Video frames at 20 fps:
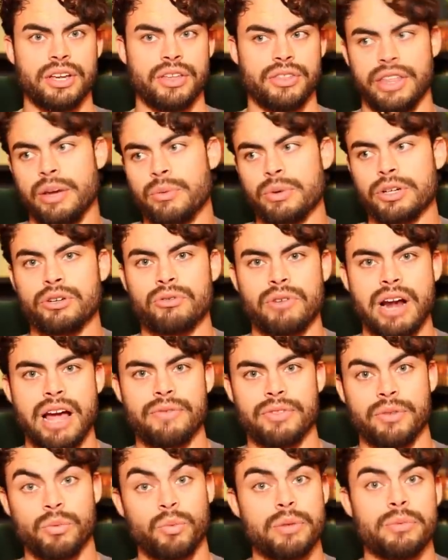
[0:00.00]
they would
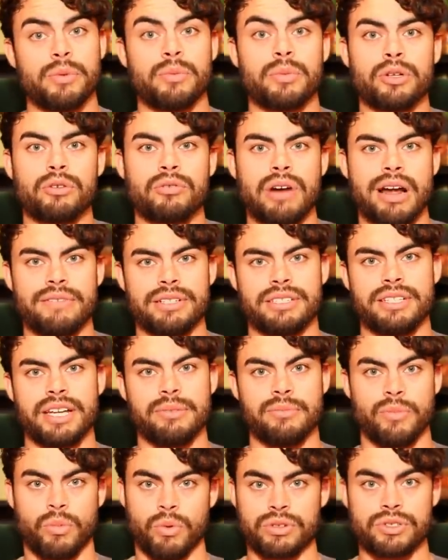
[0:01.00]
grab the women would
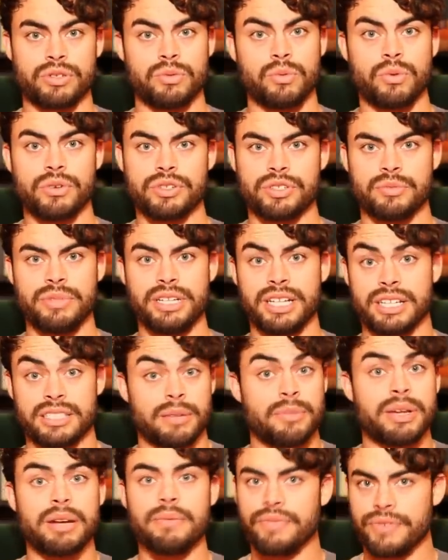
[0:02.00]
gravitate more towards me because
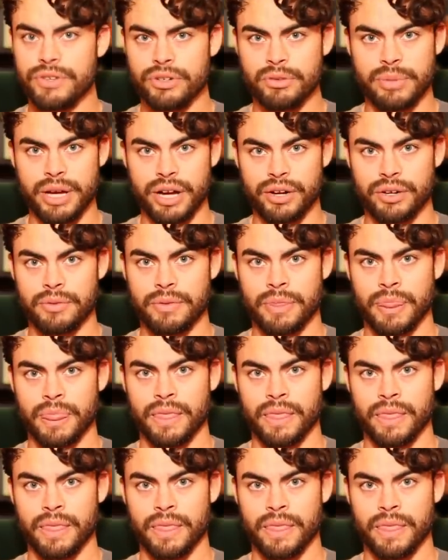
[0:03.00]
I made them feel better.